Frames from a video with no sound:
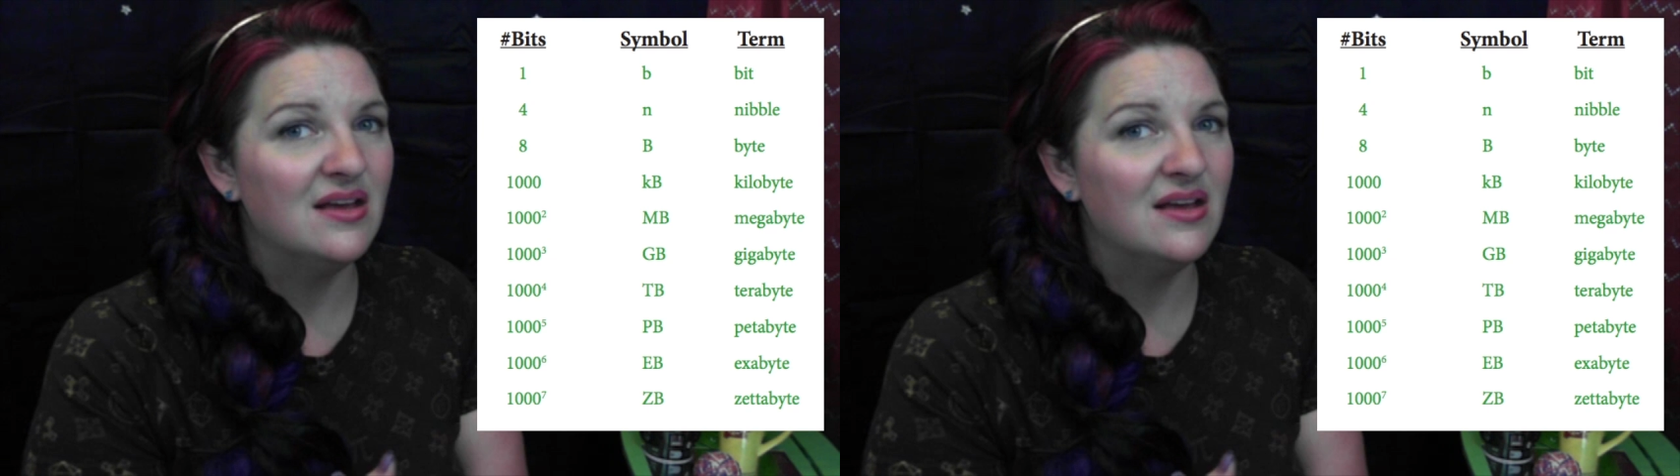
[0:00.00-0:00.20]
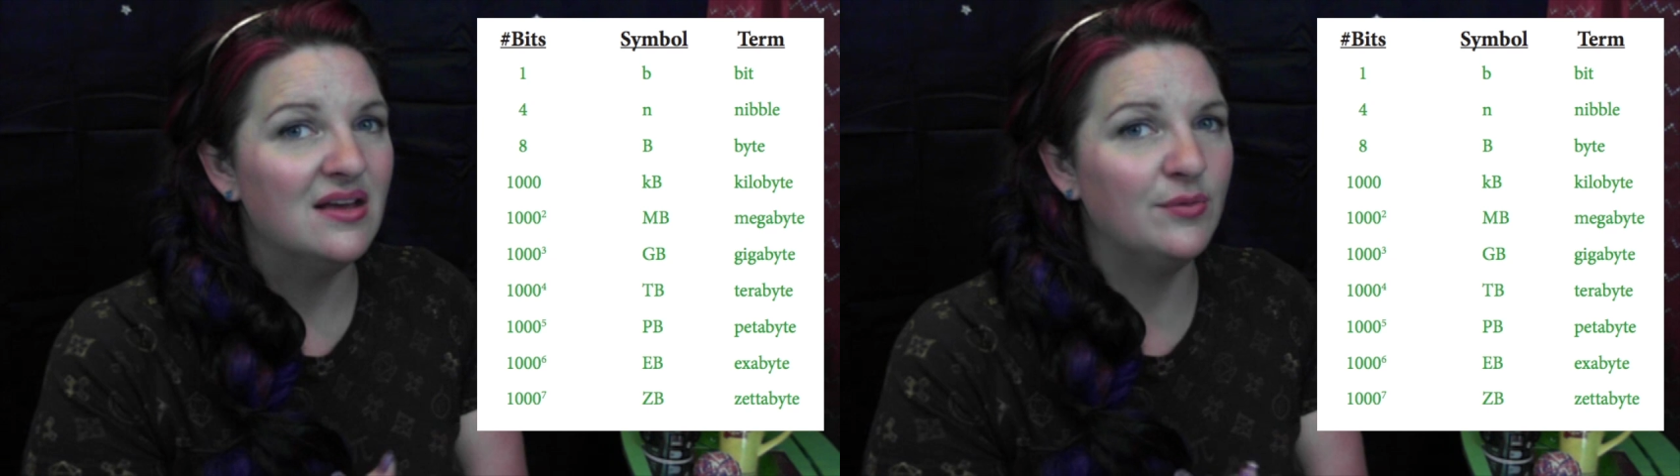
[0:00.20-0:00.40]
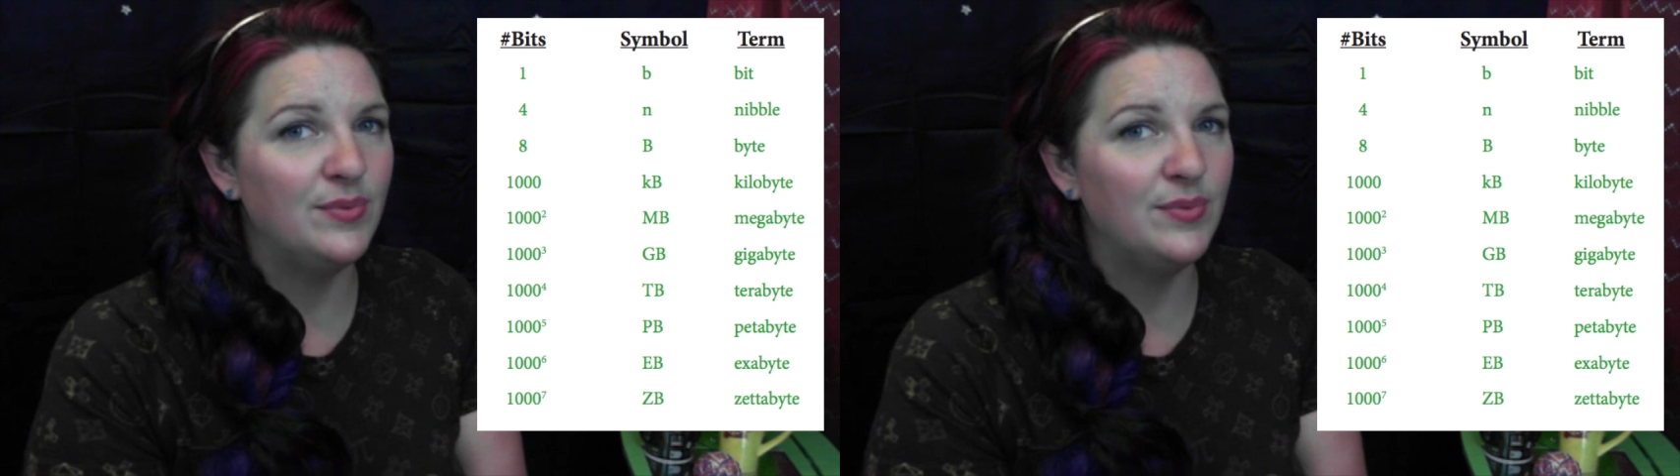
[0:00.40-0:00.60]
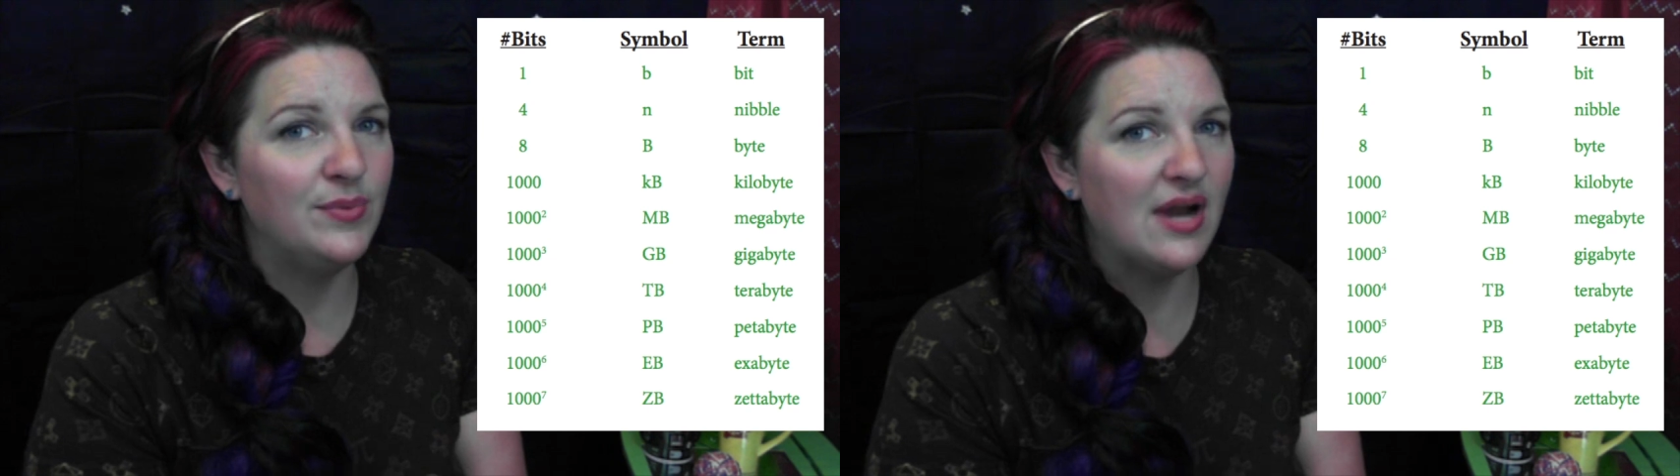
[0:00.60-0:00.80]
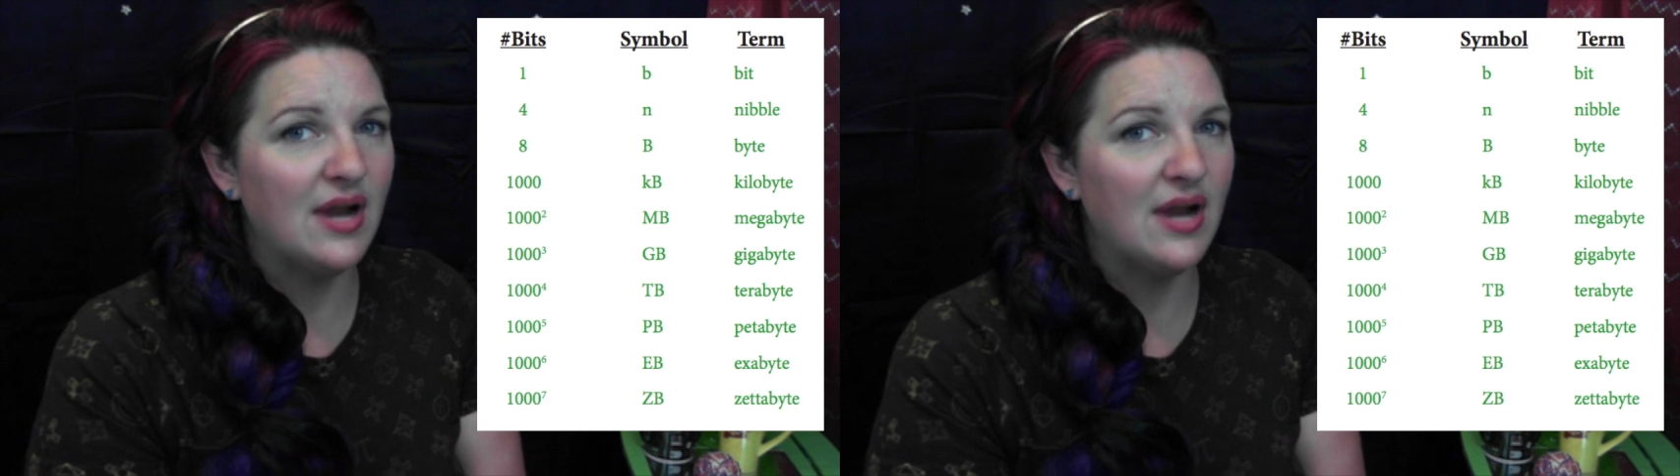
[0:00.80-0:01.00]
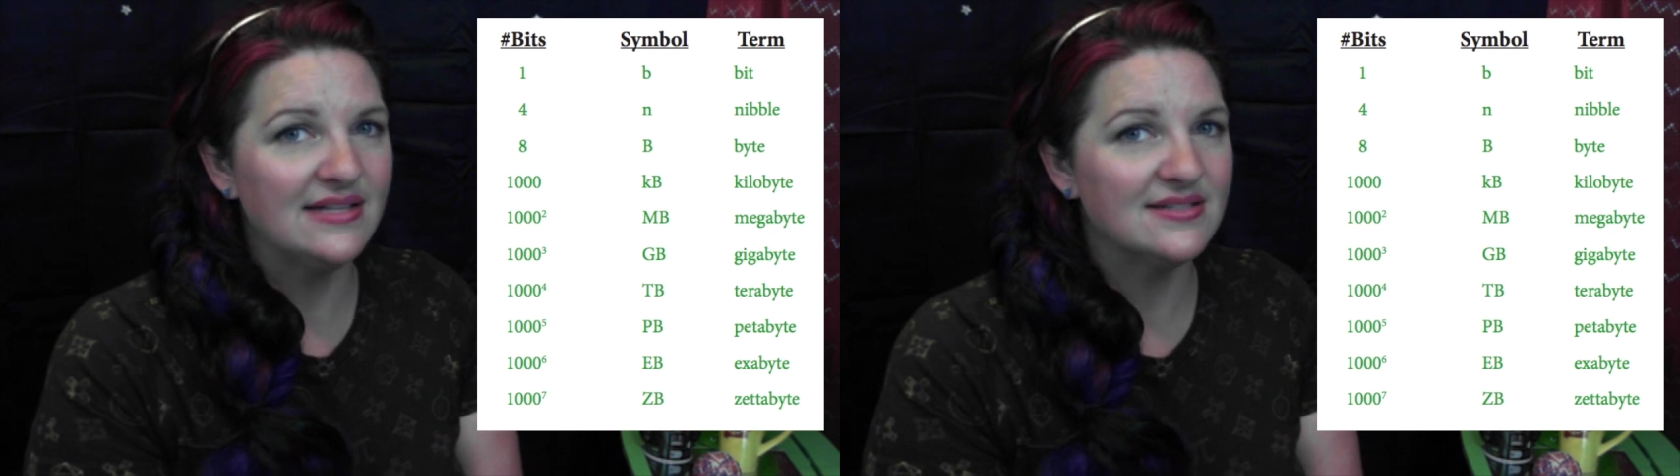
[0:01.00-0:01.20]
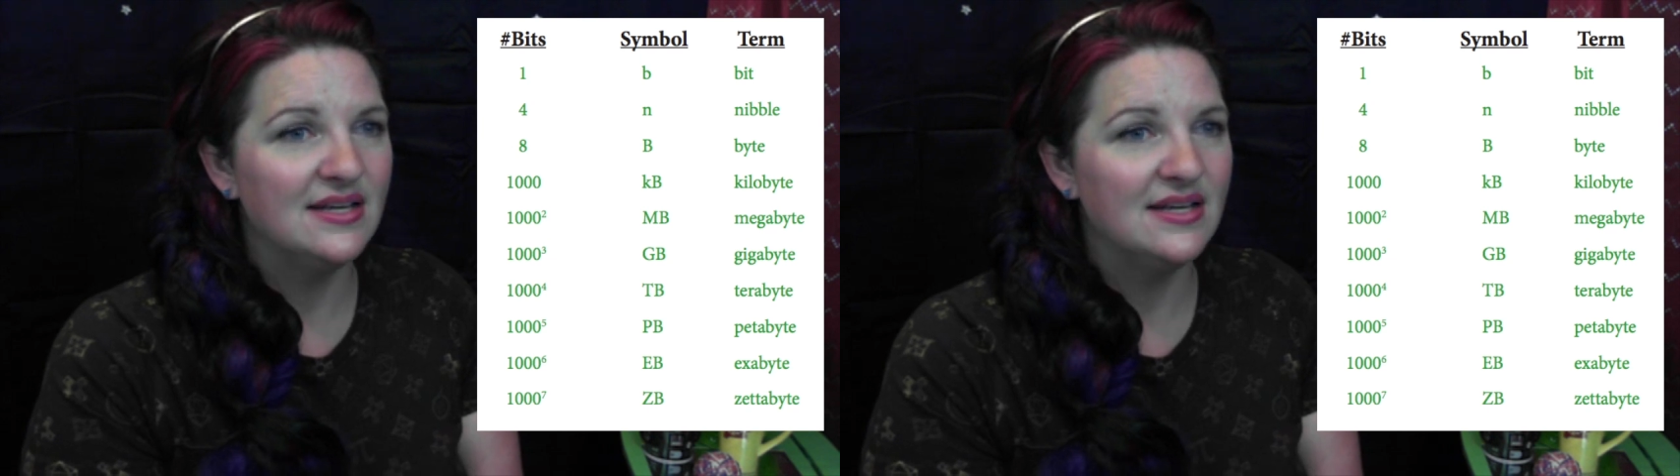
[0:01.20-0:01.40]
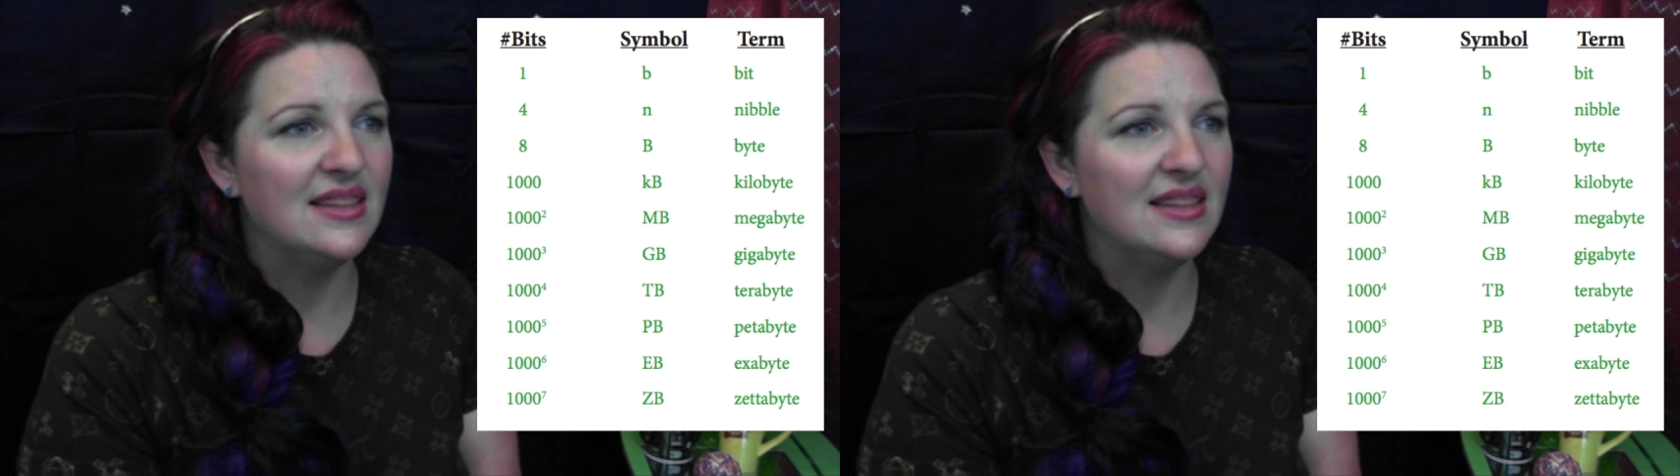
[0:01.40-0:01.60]
a computer has,
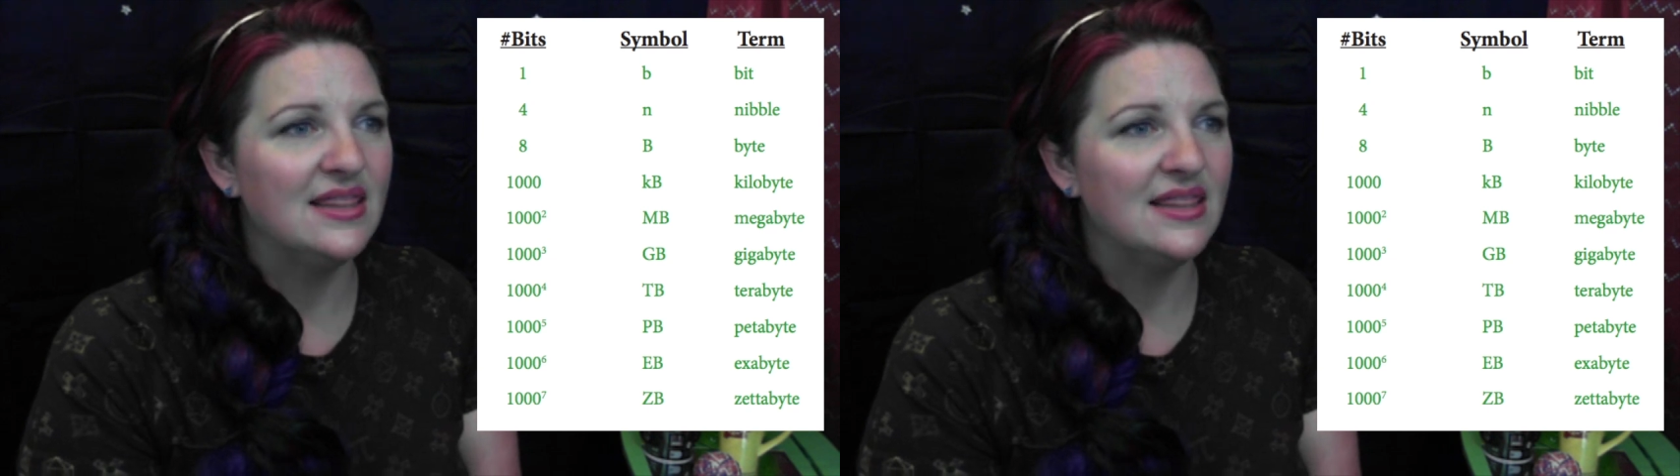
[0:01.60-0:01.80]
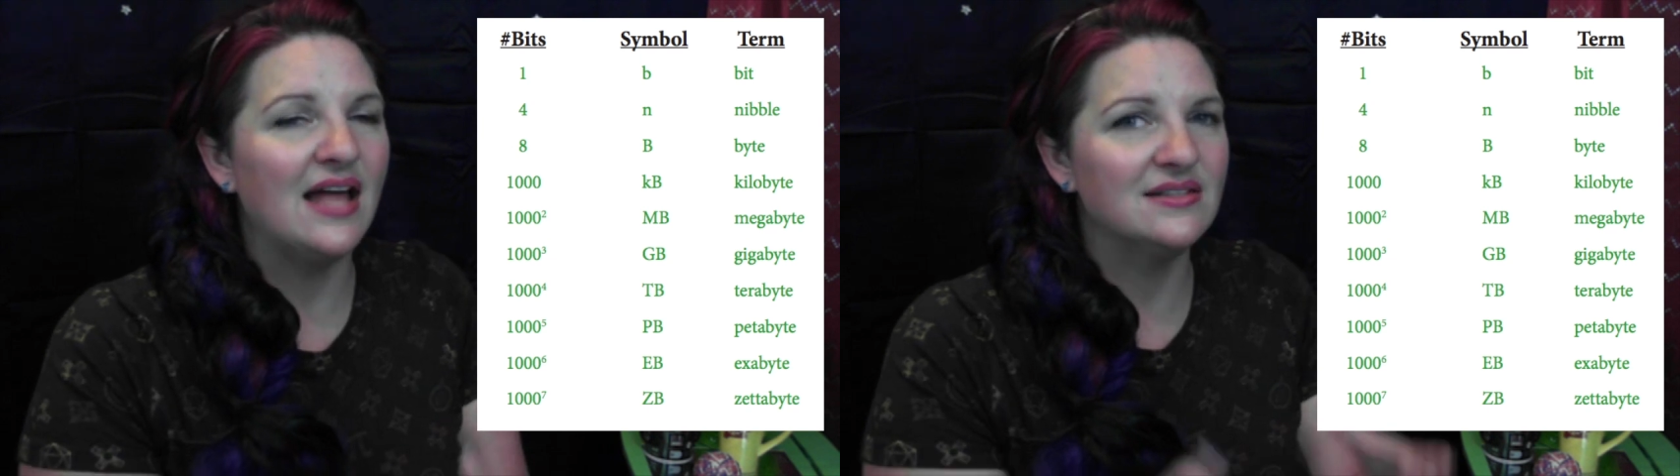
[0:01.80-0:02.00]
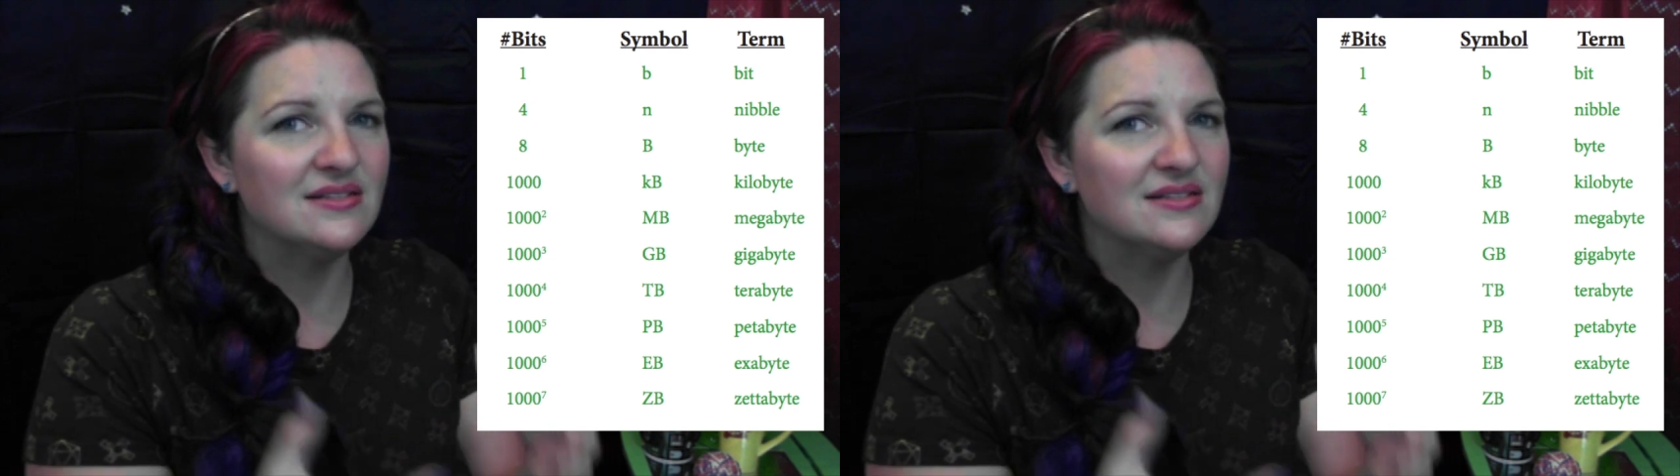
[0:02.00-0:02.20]
that's